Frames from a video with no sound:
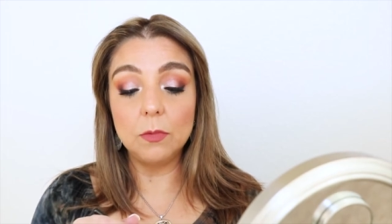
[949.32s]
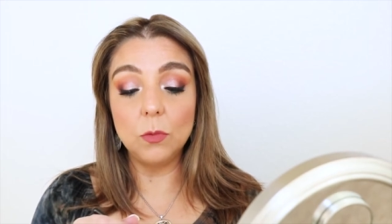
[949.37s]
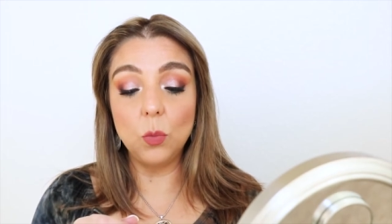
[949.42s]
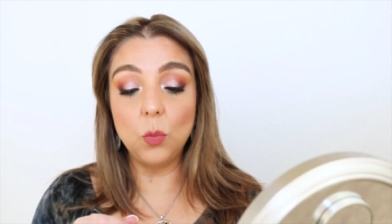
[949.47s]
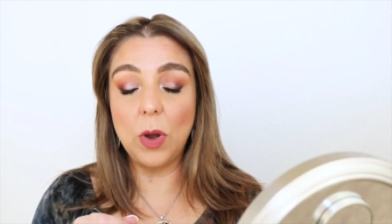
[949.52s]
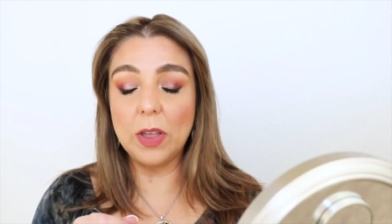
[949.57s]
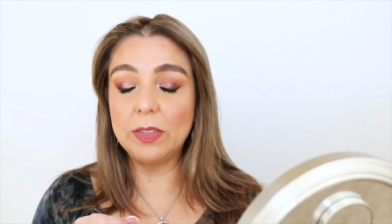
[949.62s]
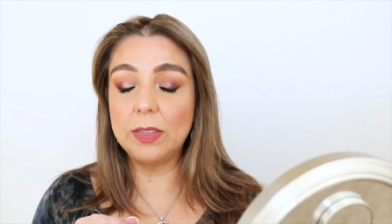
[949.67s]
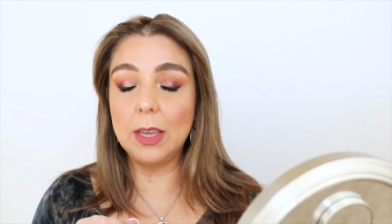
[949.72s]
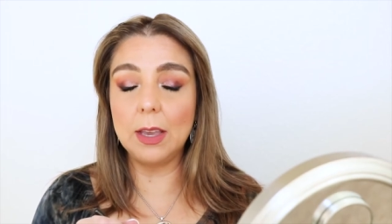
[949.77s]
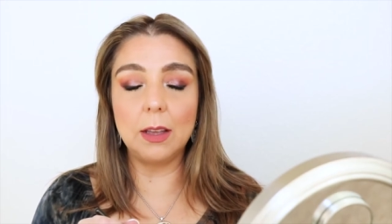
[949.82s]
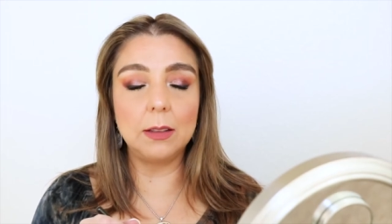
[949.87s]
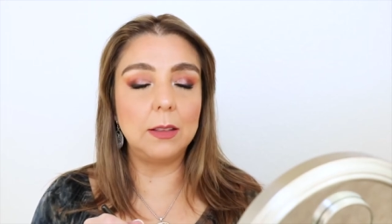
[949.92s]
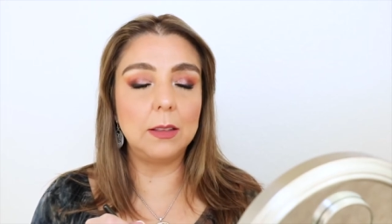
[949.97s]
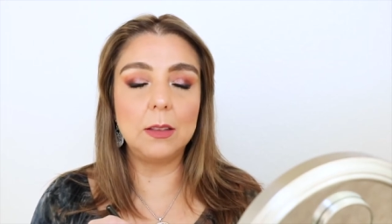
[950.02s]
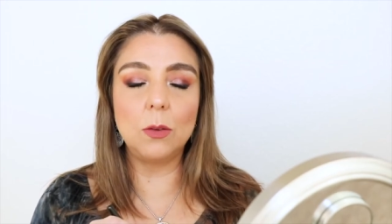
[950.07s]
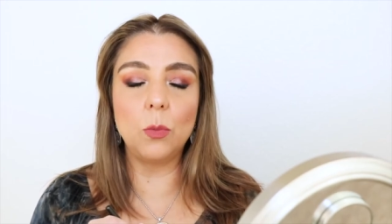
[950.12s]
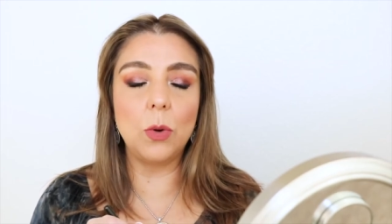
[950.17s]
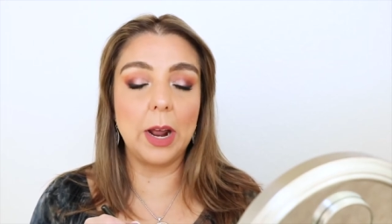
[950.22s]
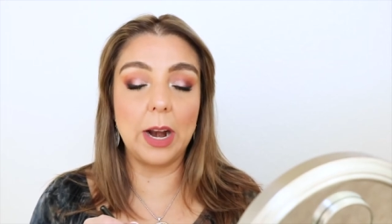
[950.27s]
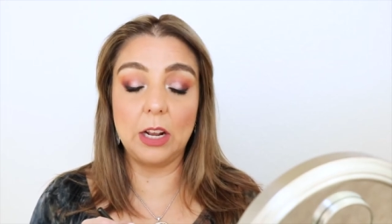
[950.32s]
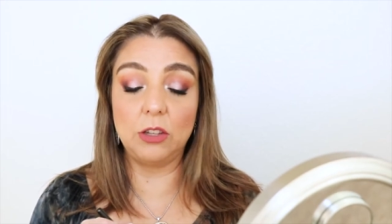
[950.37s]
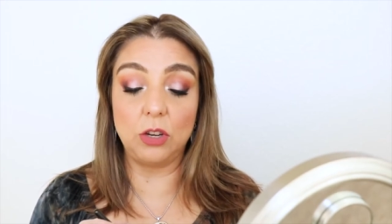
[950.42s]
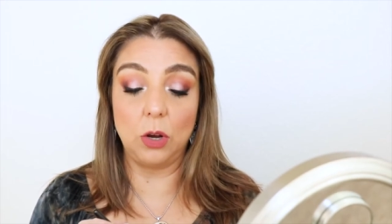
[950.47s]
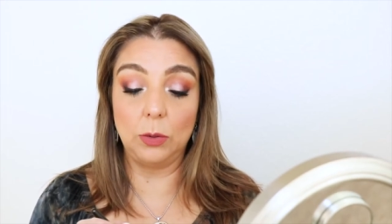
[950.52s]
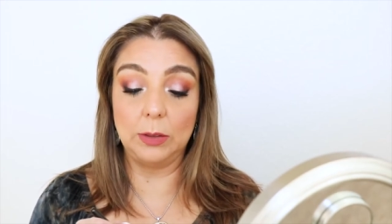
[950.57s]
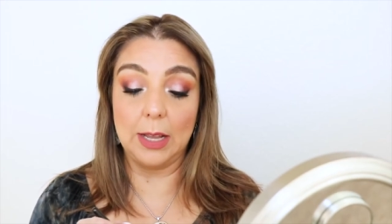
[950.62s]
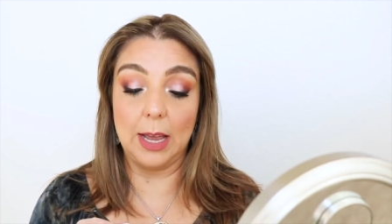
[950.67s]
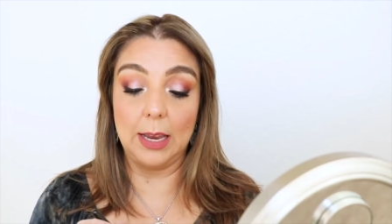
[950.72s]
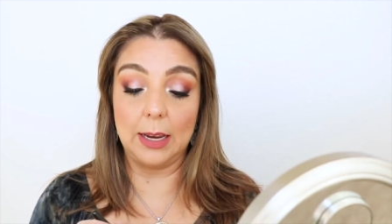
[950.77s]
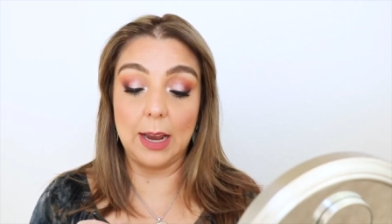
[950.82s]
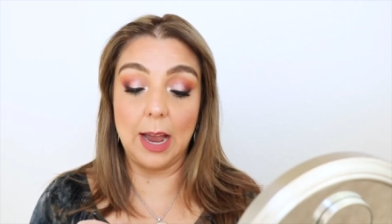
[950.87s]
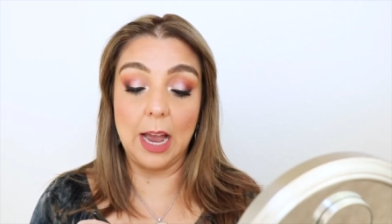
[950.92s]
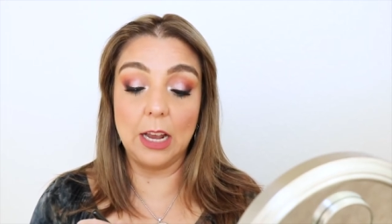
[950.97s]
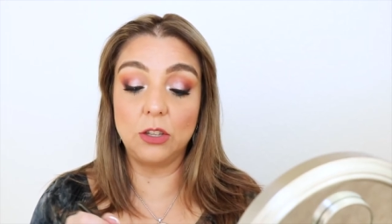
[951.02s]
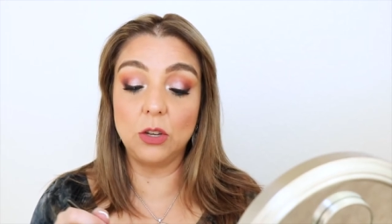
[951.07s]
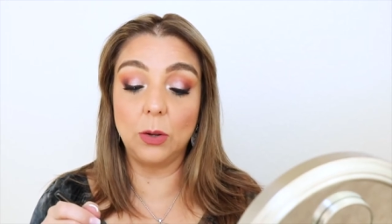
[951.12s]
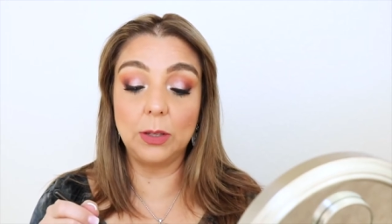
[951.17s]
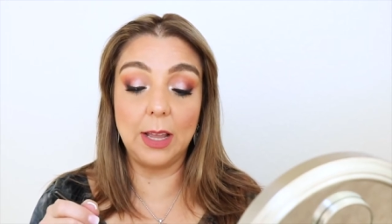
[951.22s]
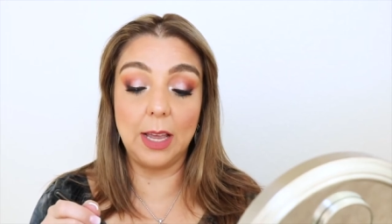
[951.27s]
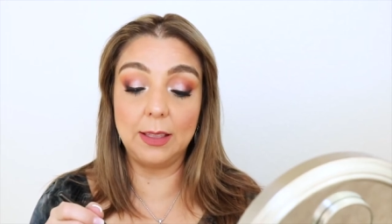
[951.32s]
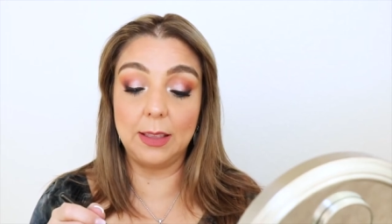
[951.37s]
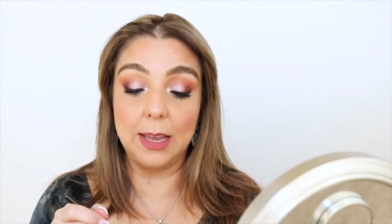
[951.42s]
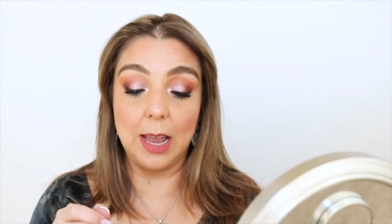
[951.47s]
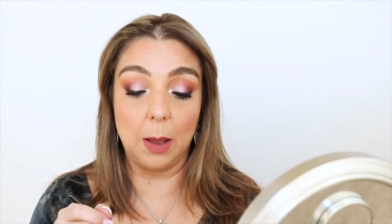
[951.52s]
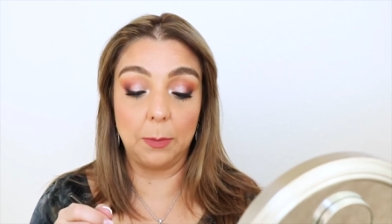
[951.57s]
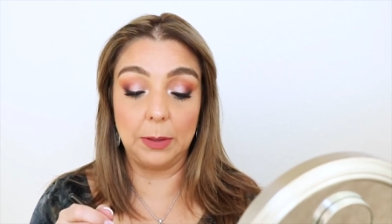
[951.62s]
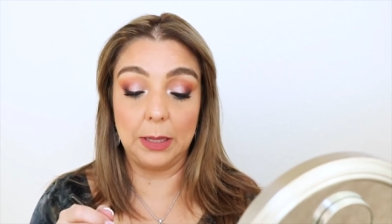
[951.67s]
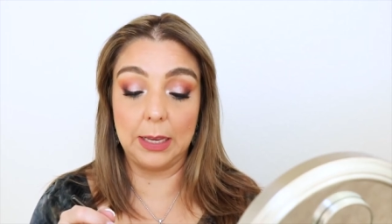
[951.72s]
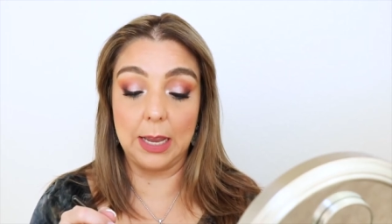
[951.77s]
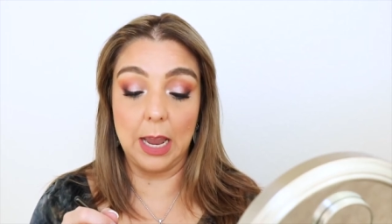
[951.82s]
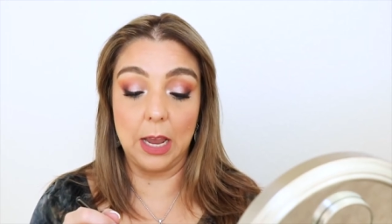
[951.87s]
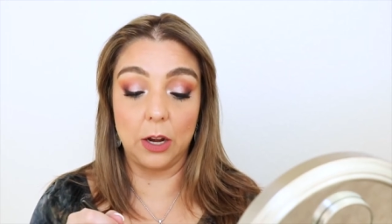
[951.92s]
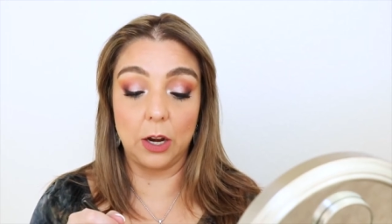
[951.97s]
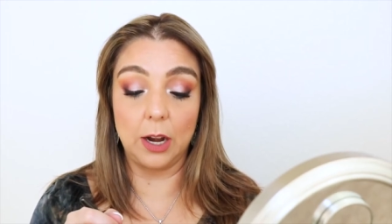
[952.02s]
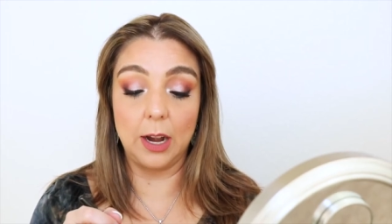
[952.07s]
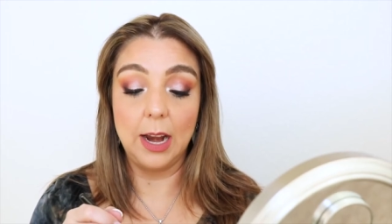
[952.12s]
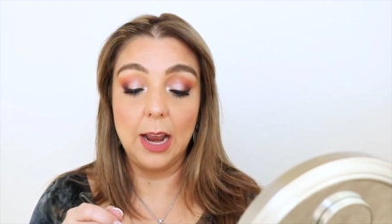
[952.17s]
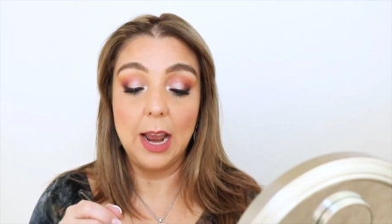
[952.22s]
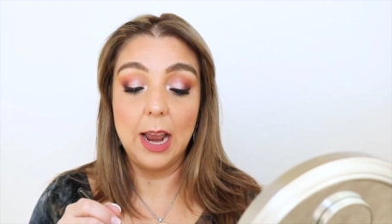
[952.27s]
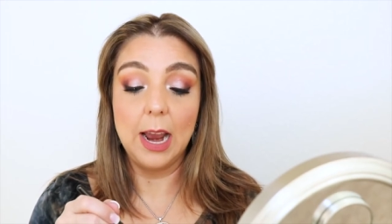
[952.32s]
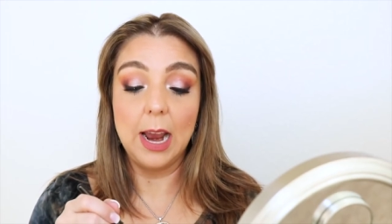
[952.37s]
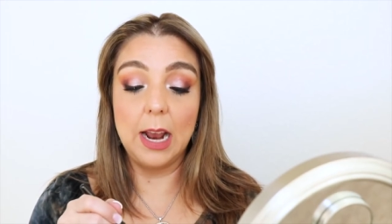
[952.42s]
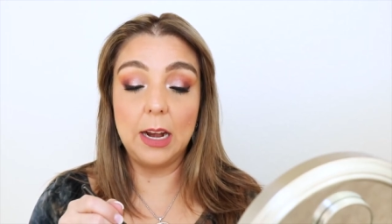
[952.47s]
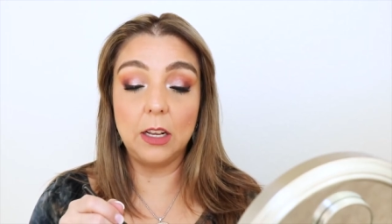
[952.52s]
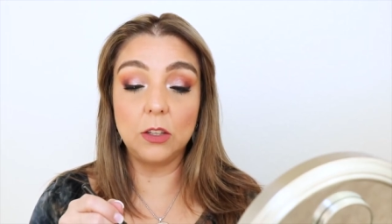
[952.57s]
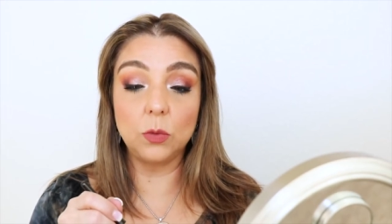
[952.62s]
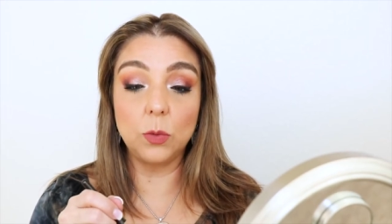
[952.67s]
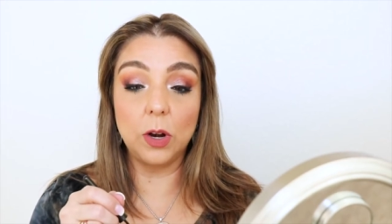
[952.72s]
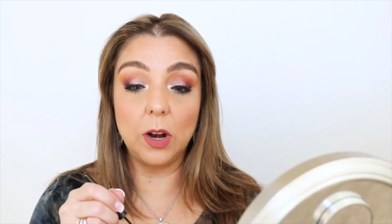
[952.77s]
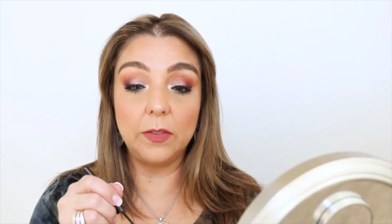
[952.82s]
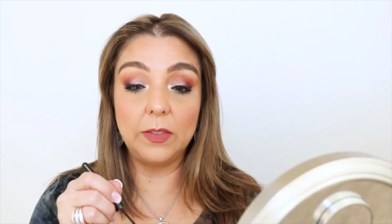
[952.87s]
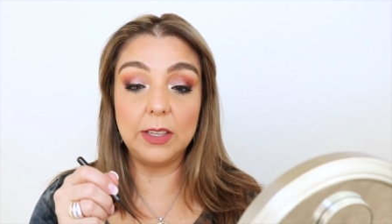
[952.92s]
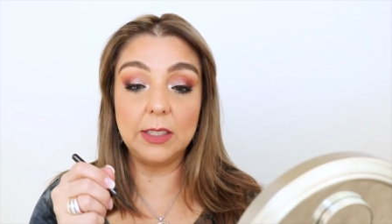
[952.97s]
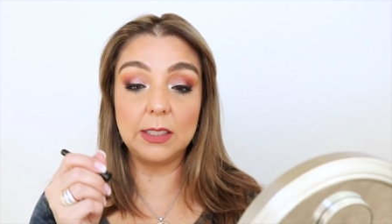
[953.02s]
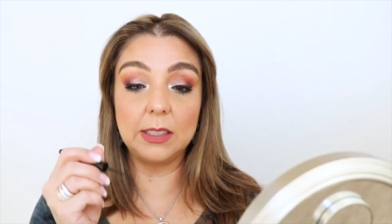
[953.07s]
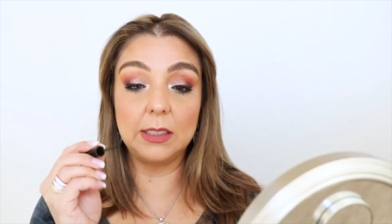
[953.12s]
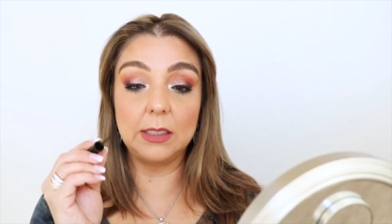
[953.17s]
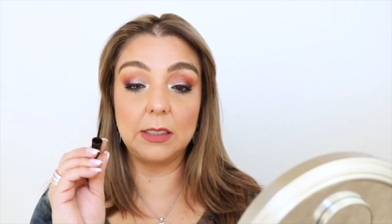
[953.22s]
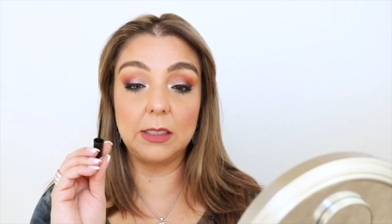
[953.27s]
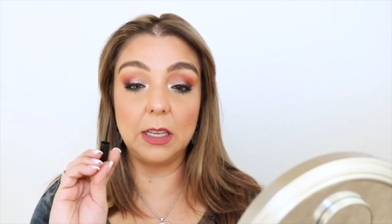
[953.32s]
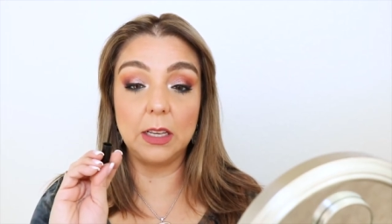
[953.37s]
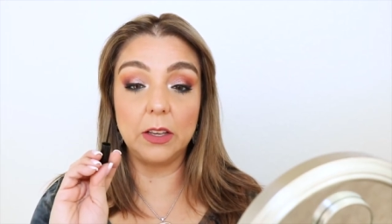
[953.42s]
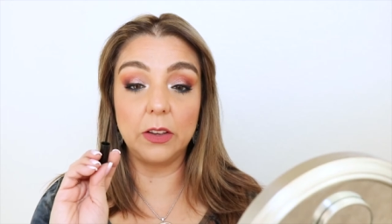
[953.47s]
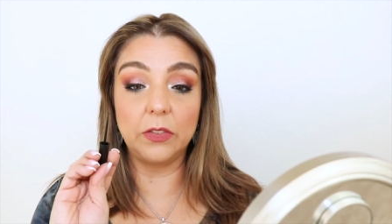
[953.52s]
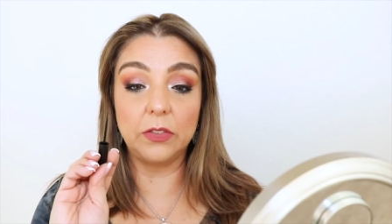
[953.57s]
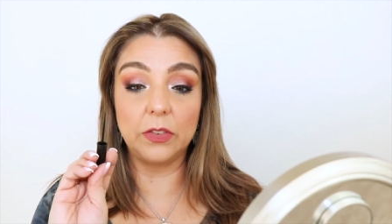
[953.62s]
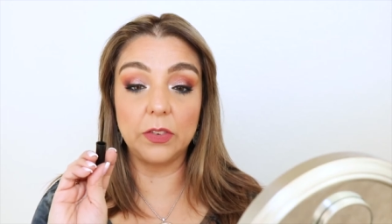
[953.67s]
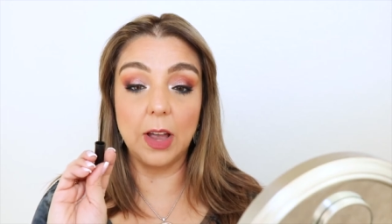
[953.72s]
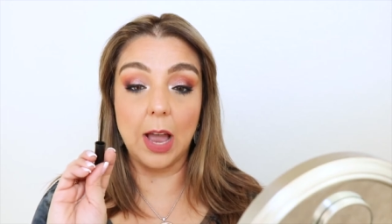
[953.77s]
one thing, what I don't like, I don't like the applicator. It is one of these stiff